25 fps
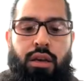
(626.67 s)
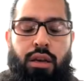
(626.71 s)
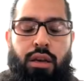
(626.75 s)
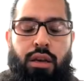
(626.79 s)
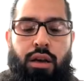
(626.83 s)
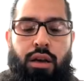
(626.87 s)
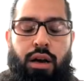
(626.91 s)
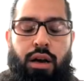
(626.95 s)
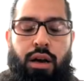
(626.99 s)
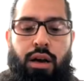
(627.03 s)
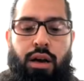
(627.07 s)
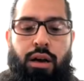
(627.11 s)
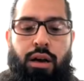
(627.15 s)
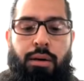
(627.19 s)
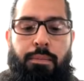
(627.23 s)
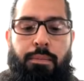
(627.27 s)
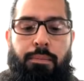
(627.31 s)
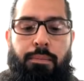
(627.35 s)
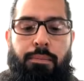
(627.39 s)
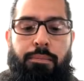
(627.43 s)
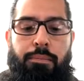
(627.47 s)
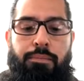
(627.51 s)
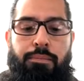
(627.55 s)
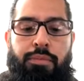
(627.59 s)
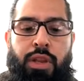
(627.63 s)
um,
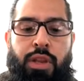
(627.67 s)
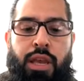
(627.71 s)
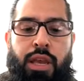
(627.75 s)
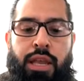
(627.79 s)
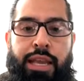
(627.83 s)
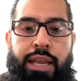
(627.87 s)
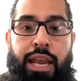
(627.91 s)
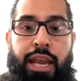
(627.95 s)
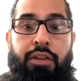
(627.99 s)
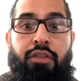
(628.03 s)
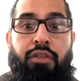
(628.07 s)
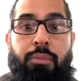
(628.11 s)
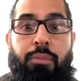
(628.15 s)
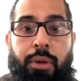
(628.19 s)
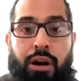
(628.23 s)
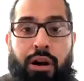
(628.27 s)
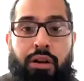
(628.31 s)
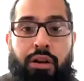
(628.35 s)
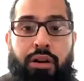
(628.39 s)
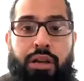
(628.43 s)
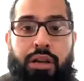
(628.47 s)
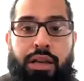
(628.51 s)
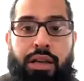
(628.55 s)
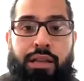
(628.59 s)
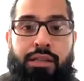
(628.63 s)
Native
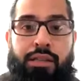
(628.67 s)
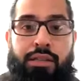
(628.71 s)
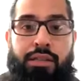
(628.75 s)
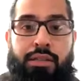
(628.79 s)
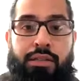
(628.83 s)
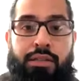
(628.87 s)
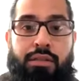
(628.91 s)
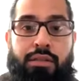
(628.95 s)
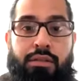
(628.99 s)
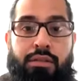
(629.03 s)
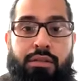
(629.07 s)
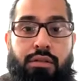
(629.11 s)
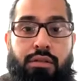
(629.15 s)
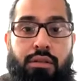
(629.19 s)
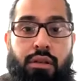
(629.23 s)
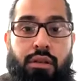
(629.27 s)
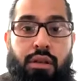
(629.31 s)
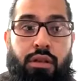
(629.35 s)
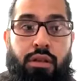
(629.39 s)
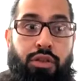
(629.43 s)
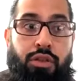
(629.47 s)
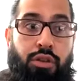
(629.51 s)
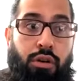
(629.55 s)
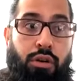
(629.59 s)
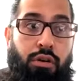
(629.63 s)
Americans
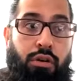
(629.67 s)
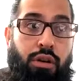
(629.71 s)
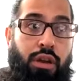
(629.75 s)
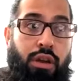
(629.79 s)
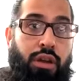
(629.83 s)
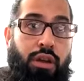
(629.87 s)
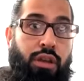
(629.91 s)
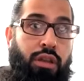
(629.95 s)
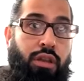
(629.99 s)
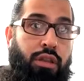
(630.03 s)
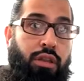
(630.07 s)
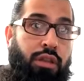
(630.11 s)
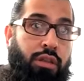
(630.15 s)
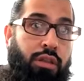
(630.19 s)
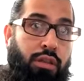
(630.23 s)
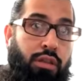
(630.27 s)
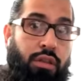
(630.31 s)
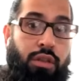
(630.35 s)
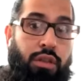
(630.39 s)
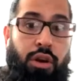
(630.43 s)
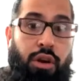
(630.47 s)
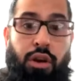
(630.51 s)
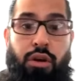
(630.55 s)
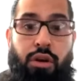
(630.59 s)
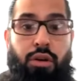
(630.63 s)
during mm-hmm.
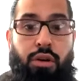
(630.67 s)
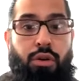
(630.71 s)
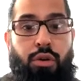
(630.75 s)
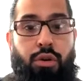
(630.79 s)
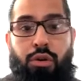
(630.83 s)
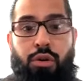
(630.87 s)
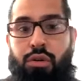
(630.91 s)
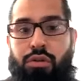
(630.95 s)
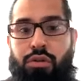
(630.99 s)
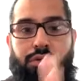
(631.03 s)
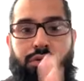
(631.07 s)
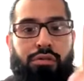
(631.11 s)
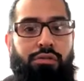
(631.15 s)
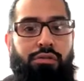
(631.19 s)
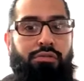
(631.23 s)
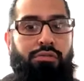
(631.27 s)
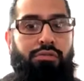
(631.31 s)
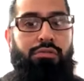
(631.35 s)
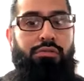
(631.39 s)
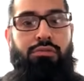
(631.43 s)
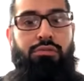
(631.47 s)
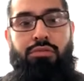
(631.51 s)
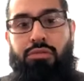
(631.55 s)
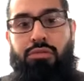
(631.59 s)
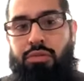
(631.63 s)
their whole
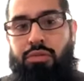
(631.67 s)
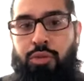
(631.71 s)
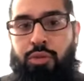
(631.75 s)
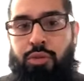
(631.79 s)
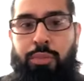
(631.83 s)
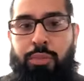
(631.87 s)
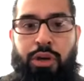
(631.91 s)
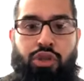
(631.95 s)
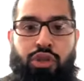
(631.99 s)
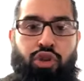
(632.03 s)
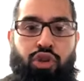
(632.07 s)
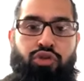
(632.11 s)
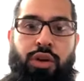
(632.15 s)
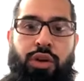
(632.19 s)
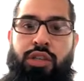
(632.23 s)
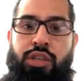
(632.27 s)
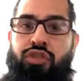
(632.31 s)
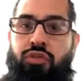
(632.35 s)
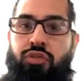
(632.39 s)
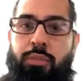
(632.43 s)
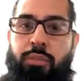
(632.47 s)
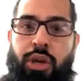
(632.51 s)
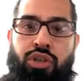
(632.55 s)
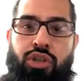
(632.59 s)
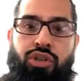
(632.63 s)
spiritual
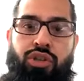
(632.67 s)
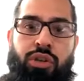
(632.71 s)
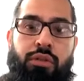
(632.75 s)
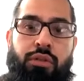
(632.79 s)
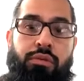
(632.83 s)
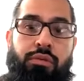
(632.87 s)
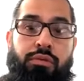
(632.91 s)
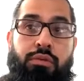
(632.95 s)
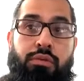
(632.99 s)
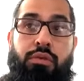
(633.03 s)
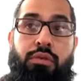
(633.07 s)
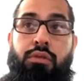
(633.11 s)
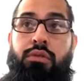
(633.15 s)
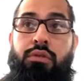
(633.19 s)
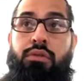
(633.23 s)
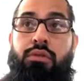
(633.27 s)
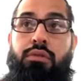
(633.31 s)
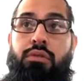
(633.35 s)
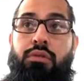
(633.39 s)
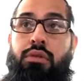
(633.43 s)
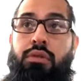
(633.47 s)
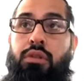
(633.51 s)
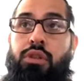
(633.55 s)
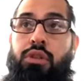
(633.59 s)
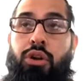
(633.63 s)
transformation of
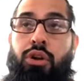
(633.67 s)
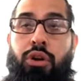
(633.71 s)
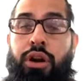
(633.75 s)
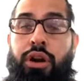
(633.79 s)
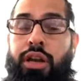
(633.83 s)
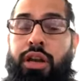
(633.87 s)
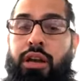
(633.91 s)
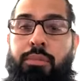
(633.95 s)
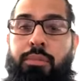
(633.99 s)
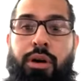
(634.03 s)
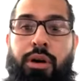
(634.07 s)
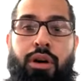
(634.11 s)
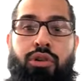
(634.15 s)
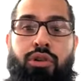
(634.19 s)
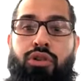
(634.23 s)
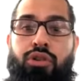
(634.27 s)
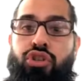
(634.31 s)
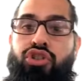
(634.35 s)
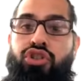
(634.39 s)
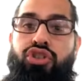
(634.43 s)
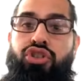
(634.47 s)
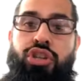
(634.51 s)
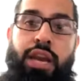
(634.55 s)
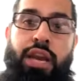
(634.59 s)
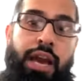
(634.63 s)
learning about
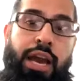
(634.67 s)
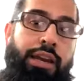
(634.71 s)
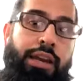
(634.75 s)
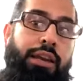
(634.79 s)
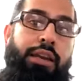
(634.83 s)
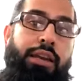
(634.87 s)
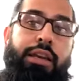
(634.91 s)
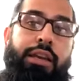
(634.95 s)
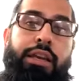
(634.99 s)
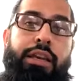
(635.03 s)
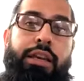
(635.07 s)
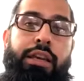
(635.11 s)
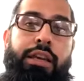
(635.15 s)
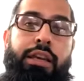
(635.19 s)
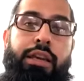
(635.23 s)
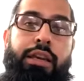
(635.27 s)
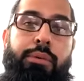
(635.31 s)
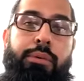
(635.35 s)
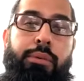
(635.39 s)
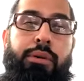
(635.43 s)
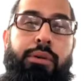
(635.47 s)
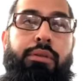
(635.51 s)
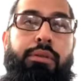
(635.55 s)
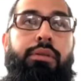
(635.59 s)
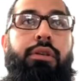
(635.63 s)
Christianity
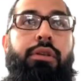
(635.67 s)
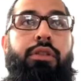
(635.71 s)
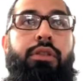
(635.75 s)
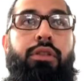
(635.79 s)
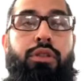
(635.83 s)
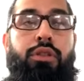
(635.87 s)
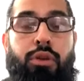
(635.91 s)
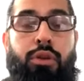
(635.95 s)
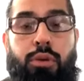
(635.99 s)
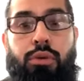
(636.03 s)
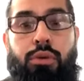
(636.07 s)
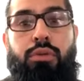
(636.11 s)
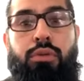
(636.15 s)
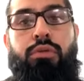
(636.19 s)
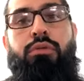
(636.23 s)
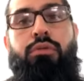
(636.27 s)
through,